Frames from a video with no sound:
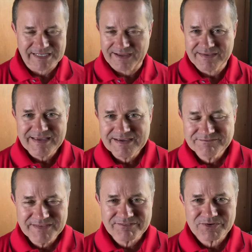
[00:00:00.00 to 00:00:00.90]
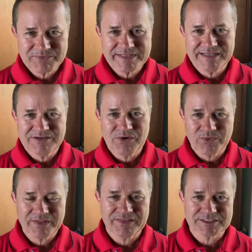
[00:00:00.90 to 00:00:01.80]
I never really
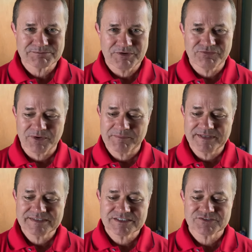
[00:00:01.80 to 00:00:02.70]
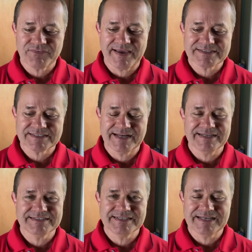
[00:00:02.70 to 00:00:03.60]
noted this before, but this is
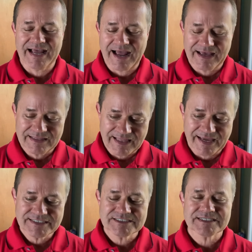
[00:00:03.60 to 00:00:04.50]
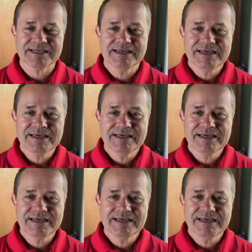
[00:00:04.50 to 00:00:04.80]
fascinating. Elisha